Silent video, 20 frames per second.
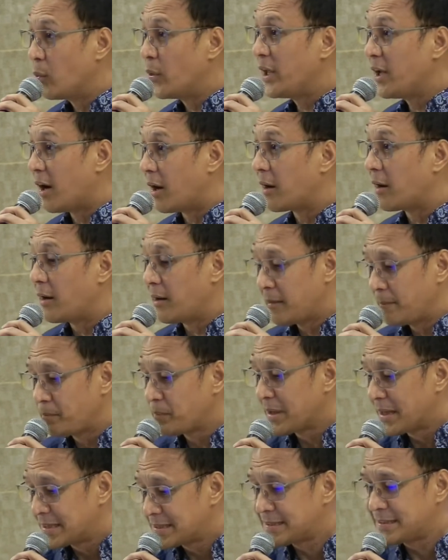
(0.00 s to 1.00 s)
and we
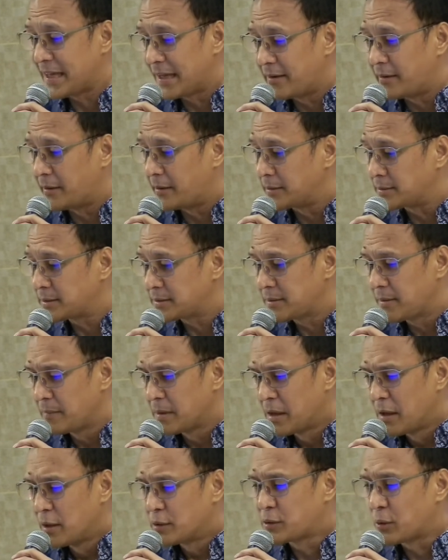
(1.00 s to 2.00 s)
are
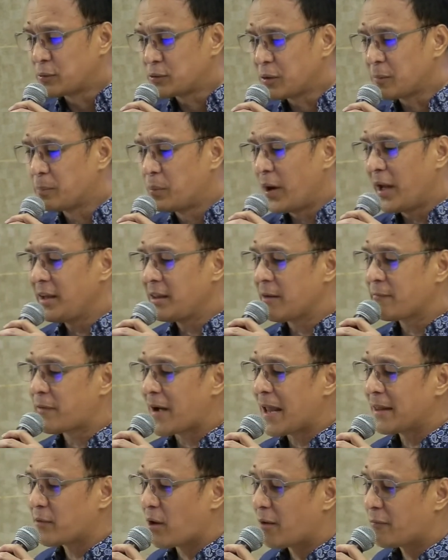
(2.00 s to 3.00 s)
sinners. So to
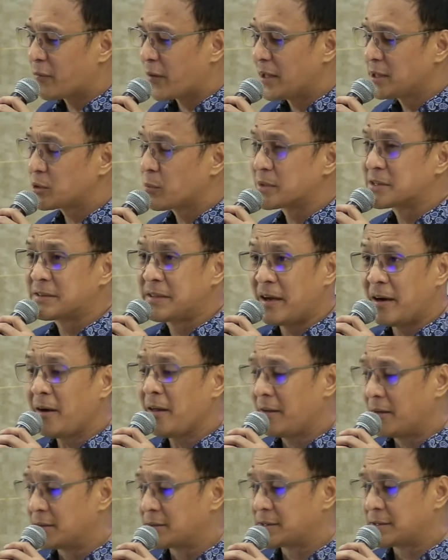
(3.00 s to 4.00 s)
bring defiled offerings was
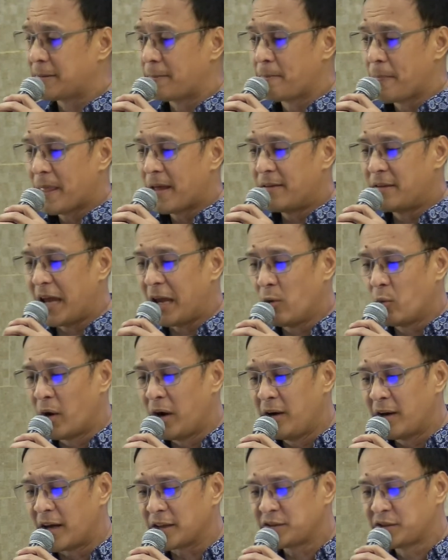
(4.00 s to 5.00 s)
serious.
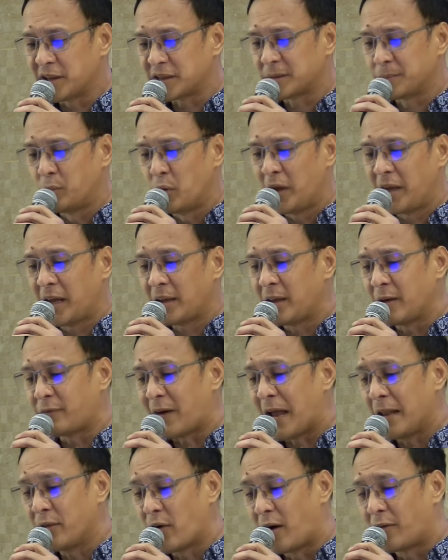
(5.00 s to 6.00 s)
They were not just
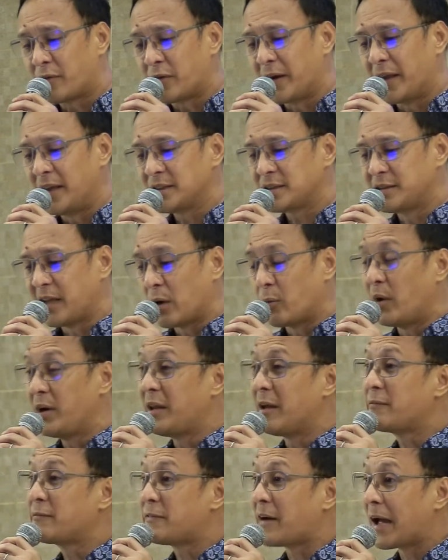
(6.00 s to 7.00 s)
bringing defiled offerings,
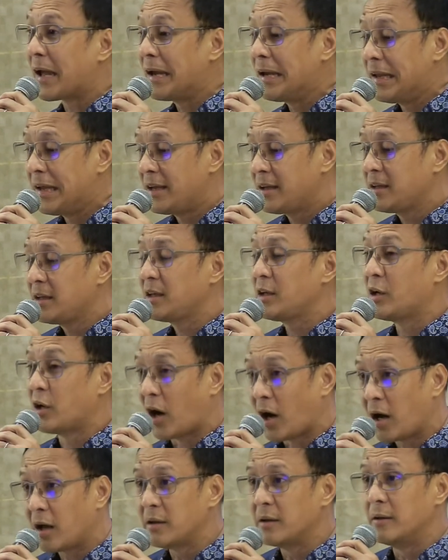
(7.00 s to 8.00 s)
they were defiling
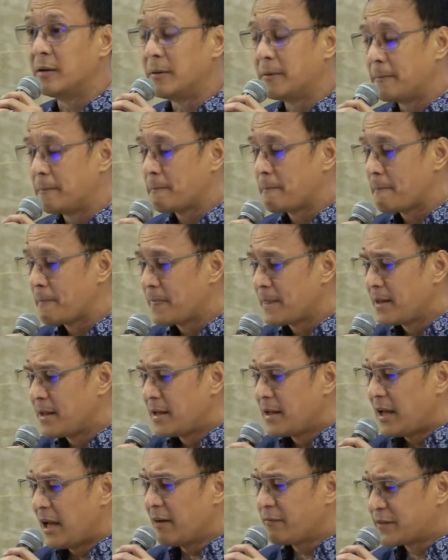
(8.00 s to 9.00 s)
God.
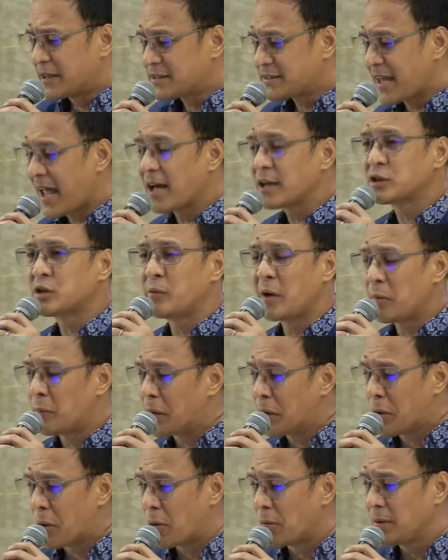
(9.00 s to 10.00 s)
If the
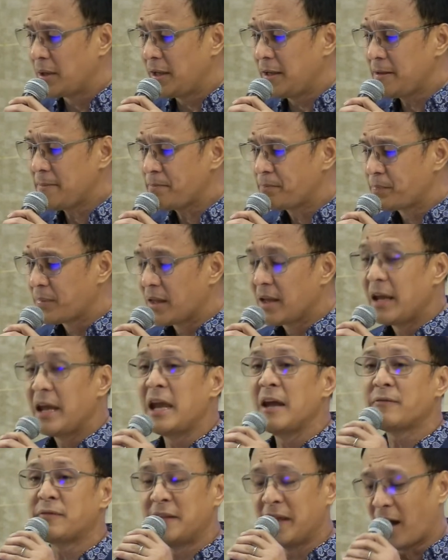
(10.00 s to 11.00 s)
sanctuary were holy,
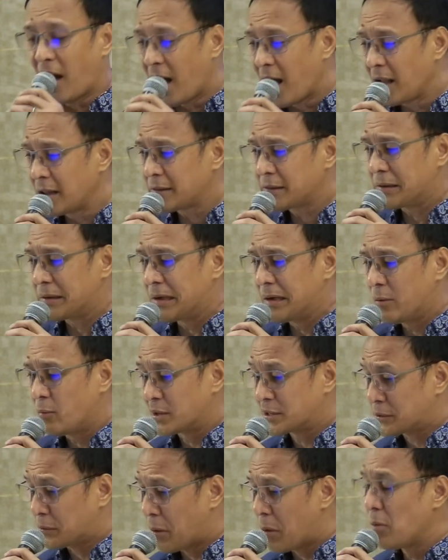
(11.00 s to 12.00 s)
if the
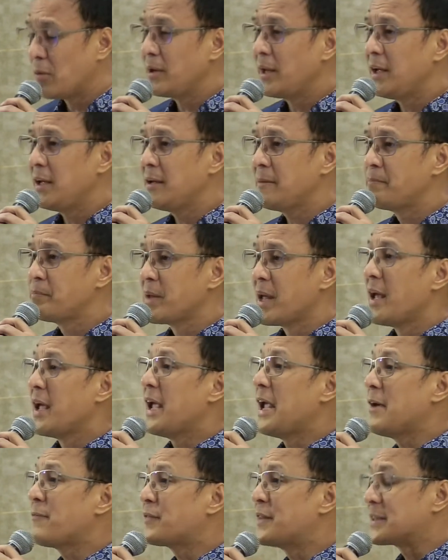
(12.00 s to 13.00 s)
altar was holy,
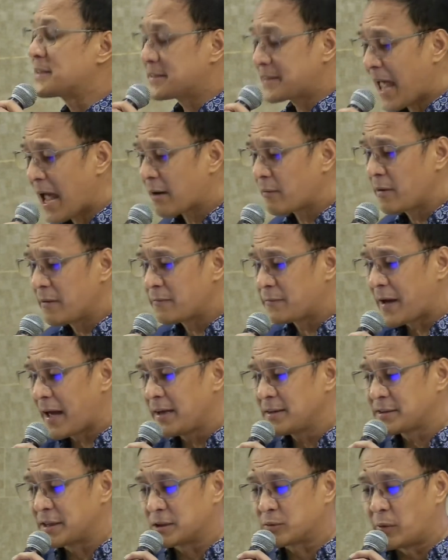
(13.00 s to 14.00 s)
if the
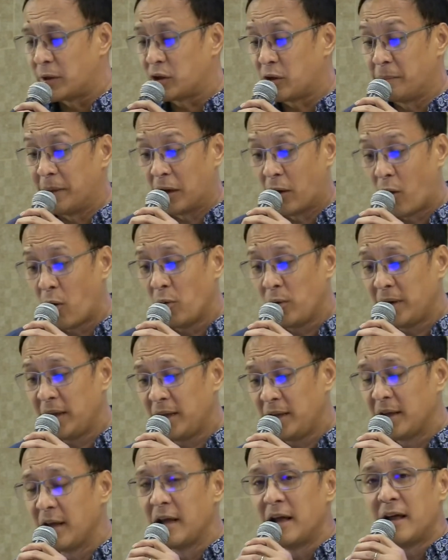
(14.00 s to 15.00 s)
sacrifices were to be
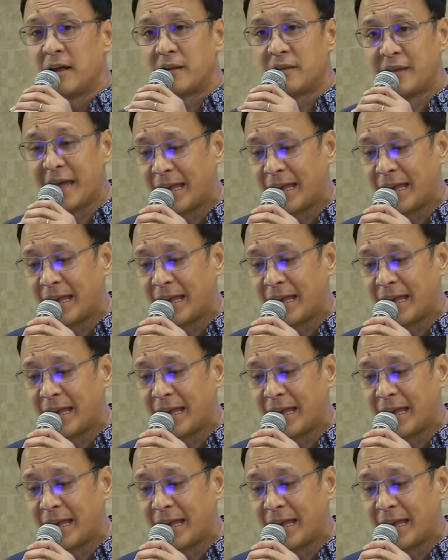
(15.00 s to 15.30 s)
holy,